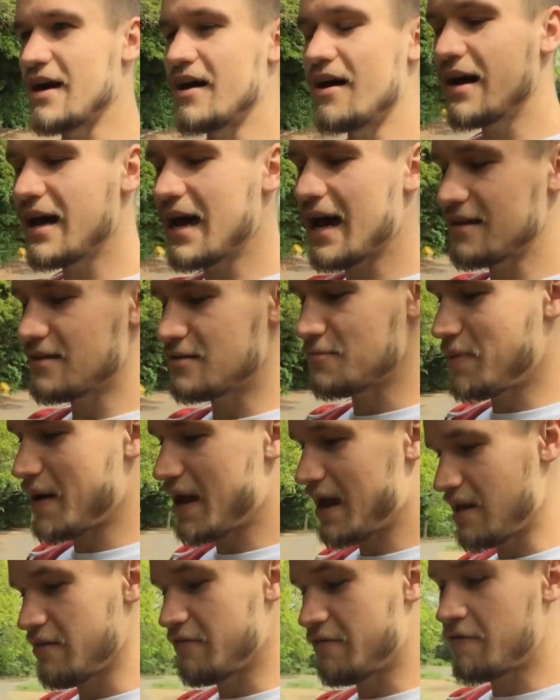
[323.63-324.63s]
I had to
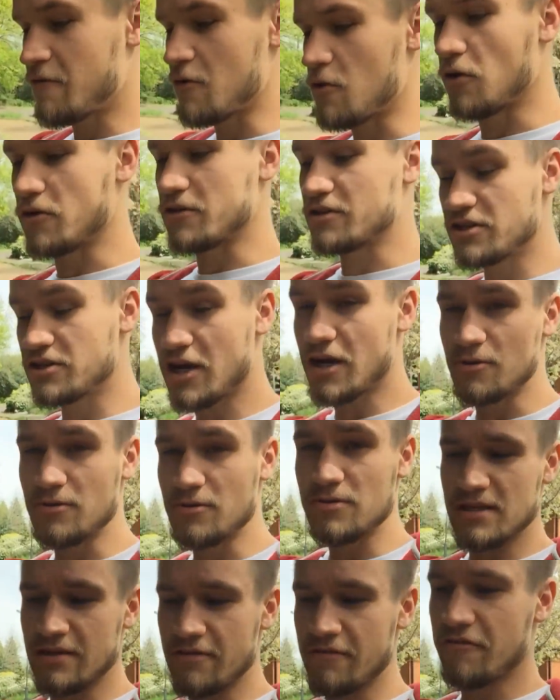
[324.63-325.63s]
pay for
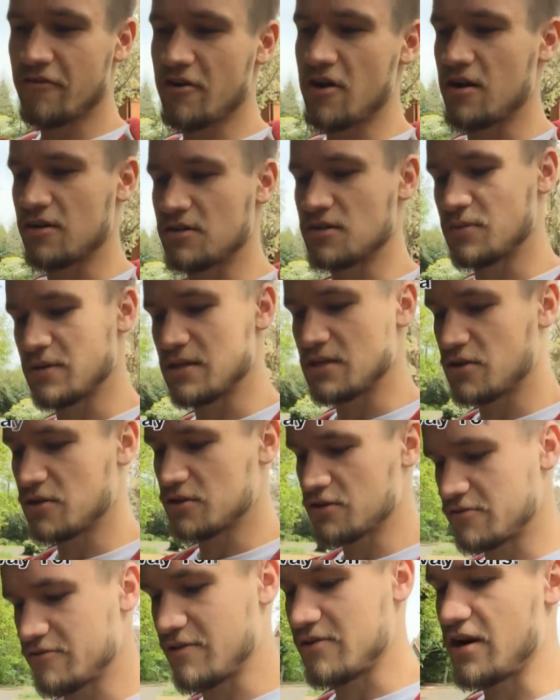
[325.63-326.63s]
tolls in France, which
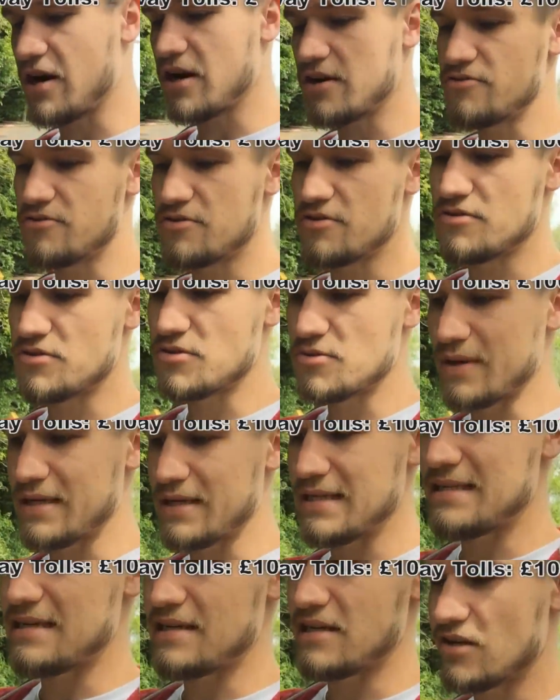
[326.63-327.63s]
cost around
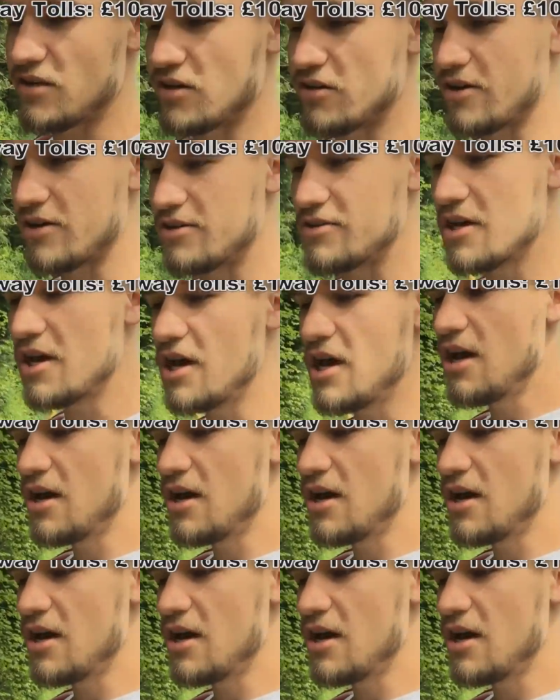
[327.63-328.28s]
120 euros,